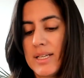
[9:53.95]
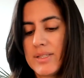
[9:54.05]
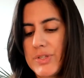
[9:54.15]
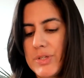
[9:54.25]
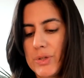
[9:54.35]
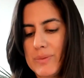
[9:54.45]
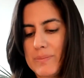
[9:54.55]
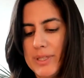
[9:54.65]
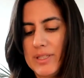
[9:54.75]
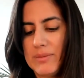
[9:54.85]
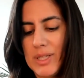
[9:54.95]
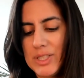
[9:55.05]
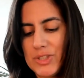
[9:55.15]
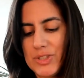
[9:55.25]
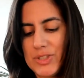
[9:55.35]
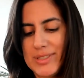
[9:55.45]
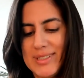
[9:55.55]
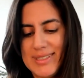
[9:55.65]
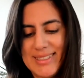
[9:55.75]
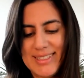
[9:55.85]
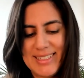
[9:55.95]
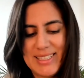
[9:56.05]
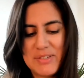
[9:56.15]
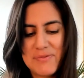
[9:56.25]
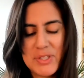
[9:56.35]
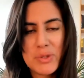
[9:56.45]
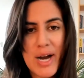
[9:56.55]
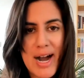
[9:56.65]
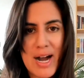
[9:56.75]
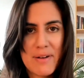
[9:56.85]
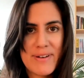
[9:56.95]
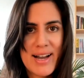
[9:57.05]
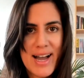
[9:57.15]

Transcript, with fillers: So pretty much, if you have